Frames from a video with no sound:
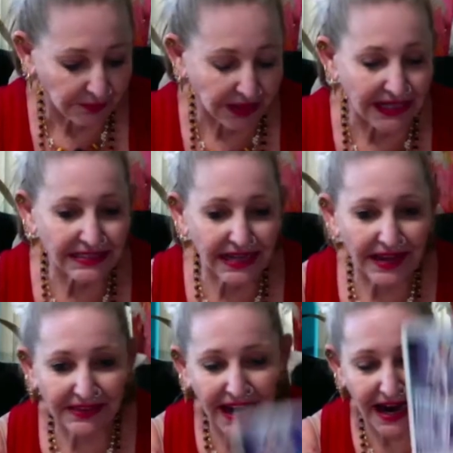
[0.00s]
But he's
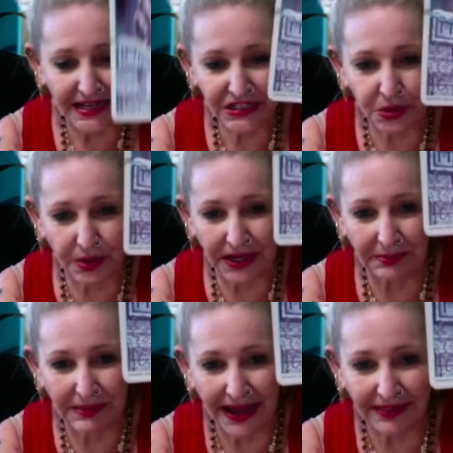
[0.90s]
got the ice
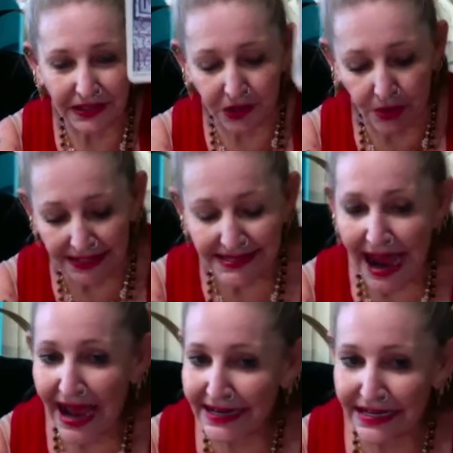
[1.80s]
queen back there going, Daddy,